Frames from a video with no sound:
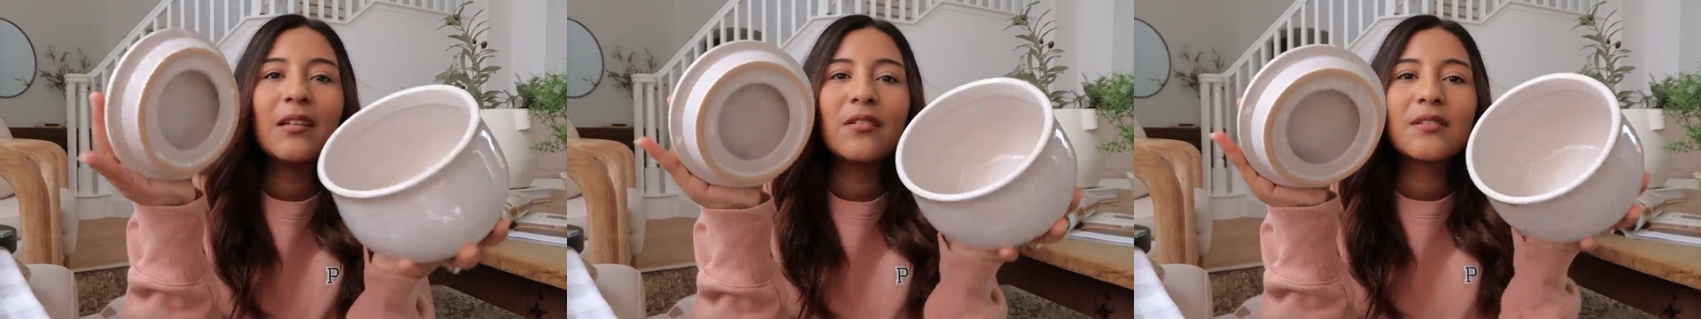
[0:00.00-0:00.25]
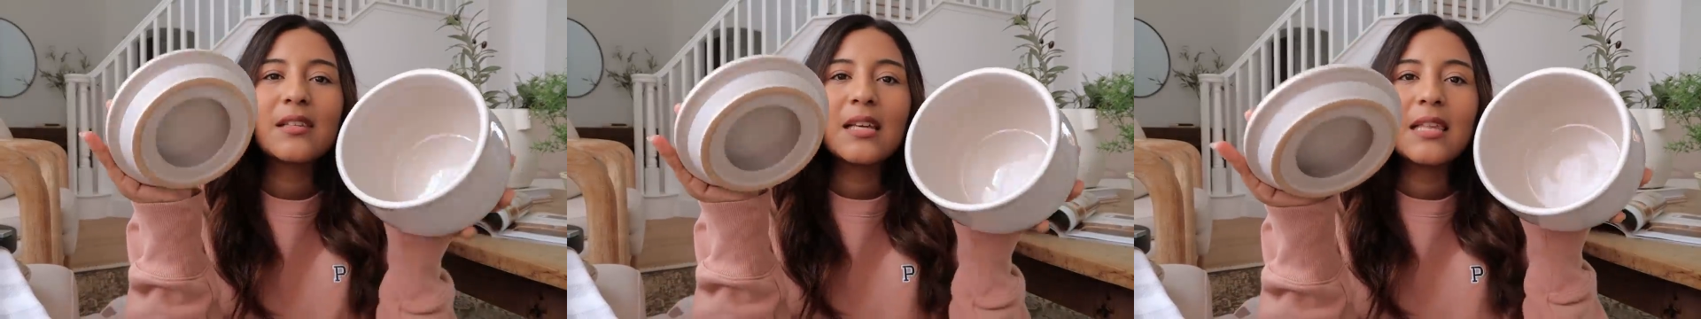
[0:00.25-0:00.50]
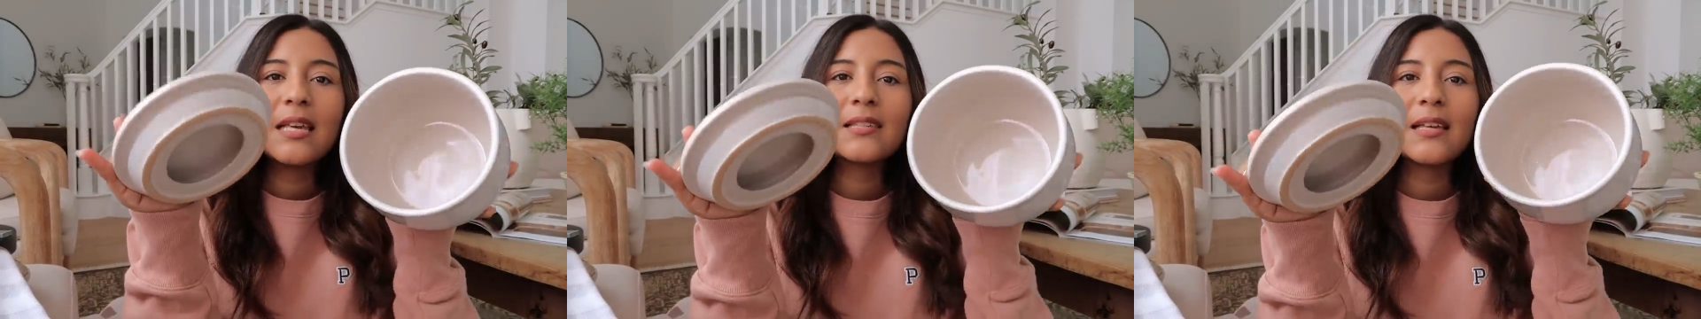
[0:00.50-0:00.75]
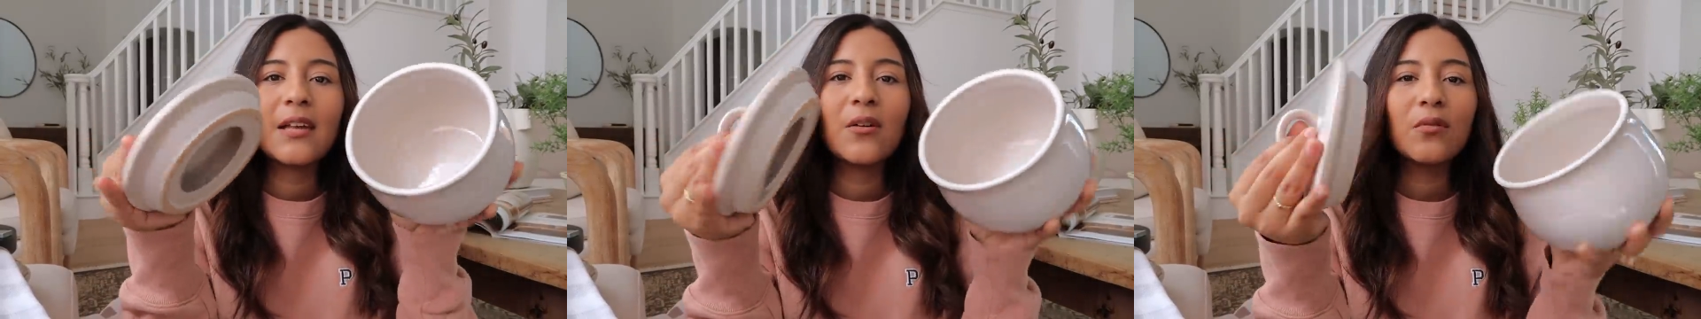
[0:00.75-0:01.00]
It looks like
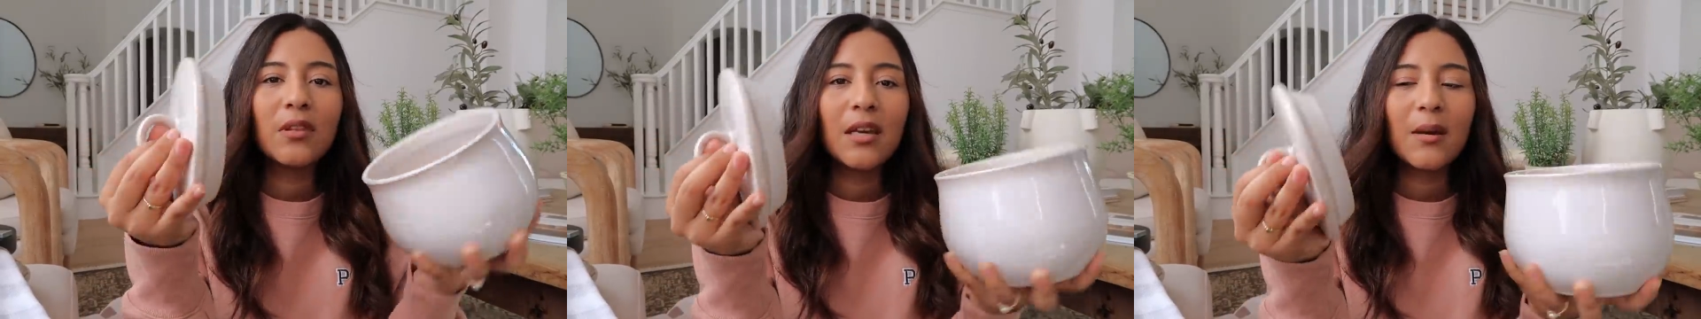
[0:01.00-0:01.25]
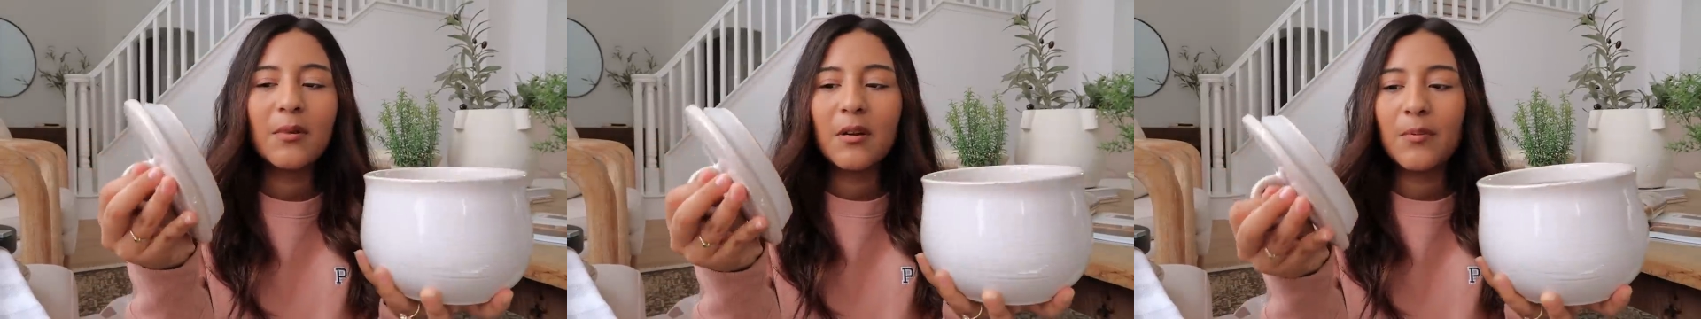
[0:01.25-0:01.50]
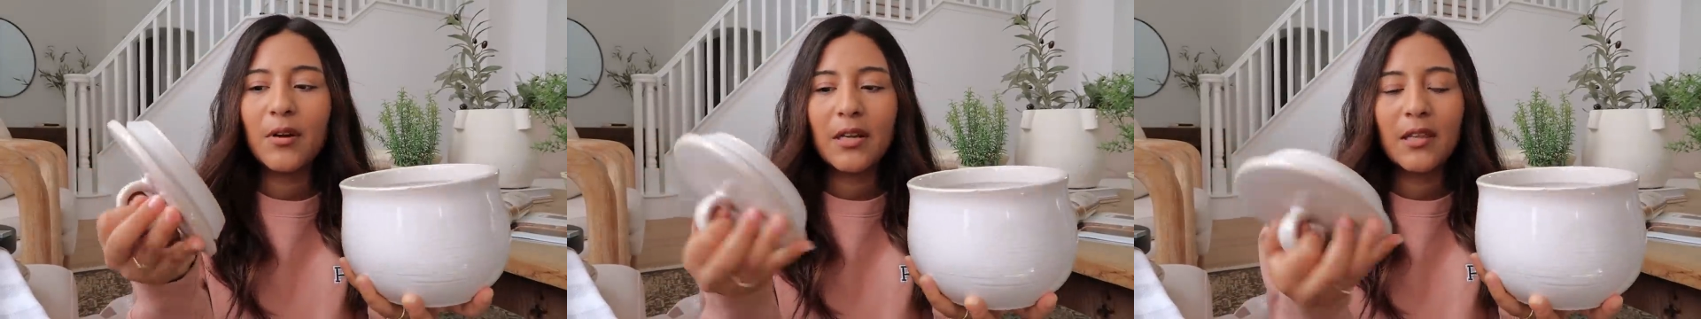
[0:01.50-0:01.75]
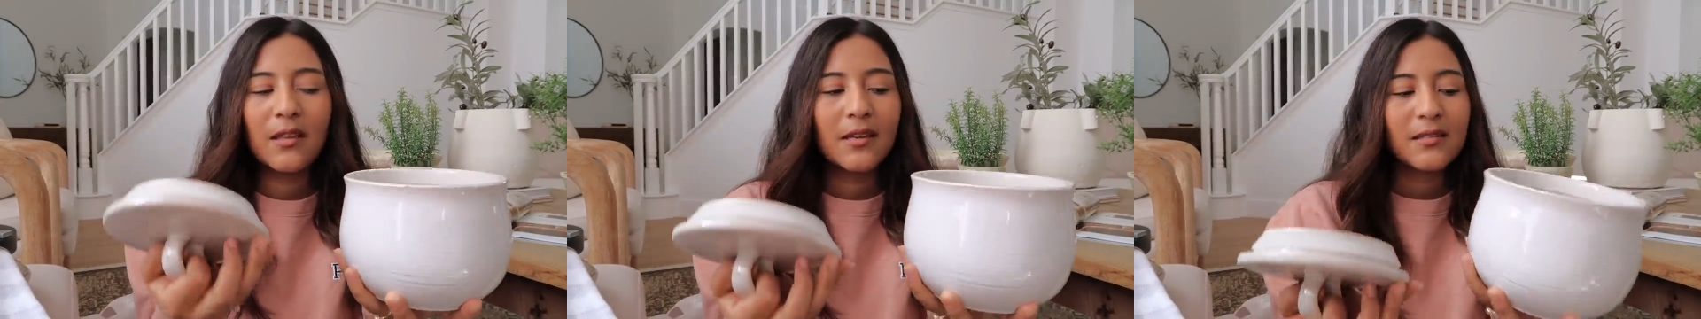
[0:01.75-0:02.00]
this. I don't think I'm gonna put
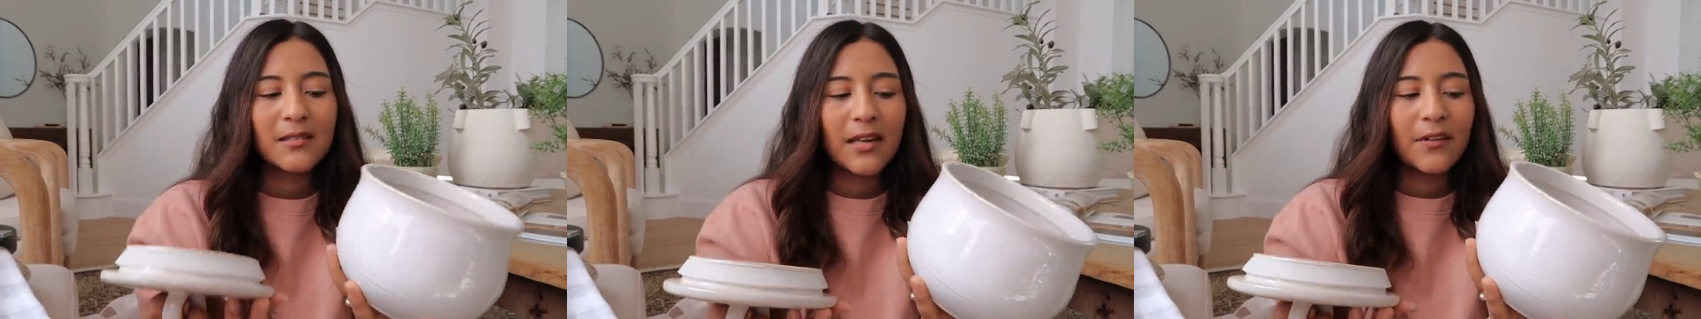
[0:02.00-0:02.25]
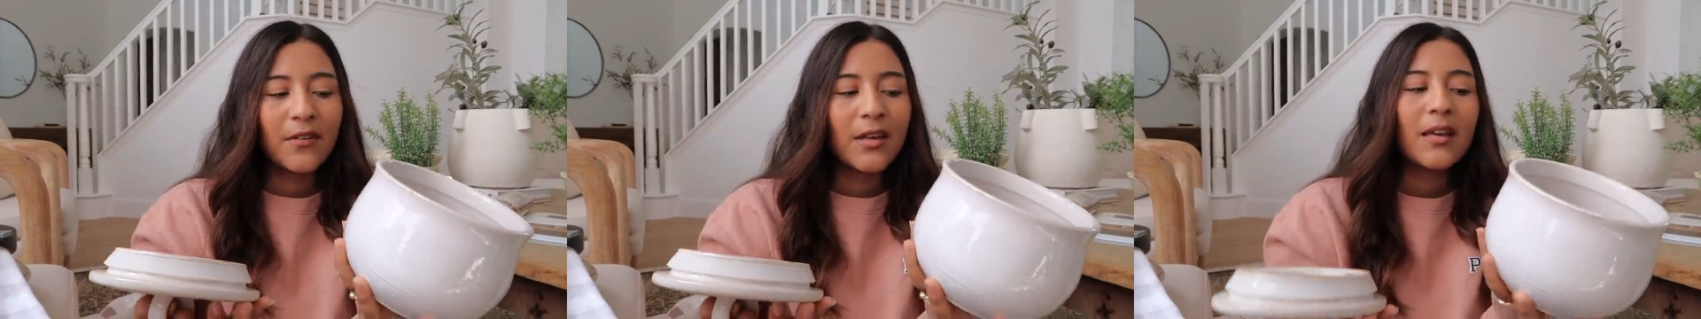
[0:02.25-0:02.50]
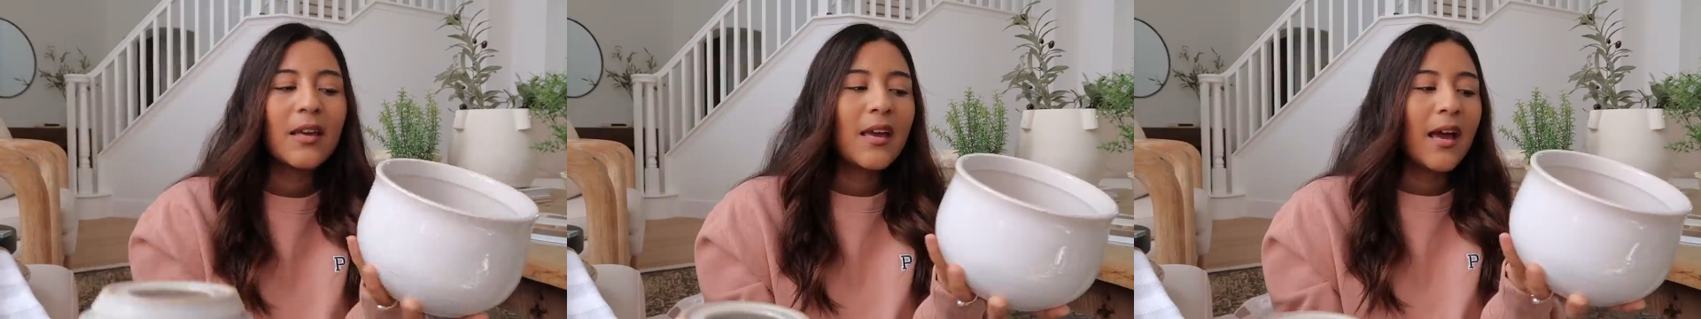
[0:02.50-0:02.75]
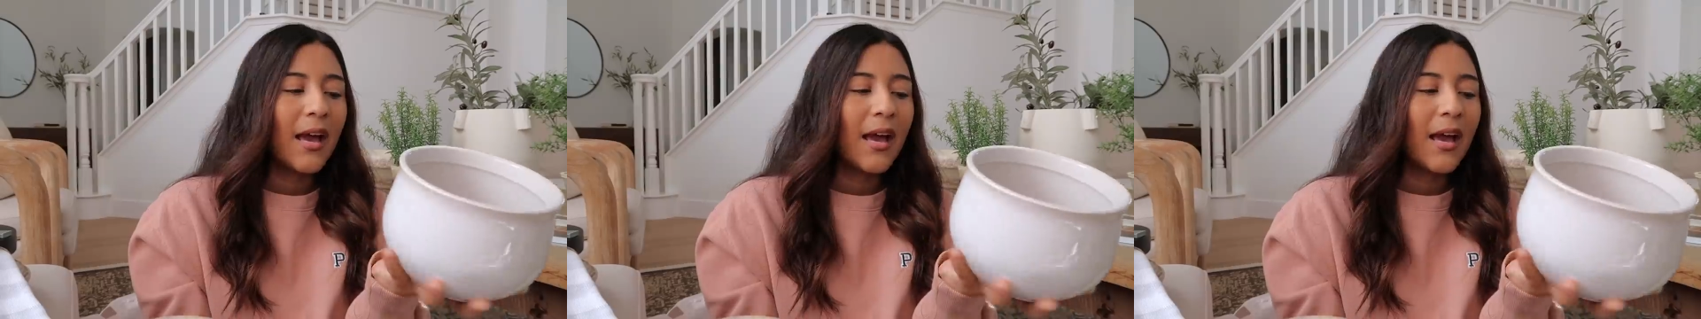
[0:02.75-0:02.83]
anything inside of it.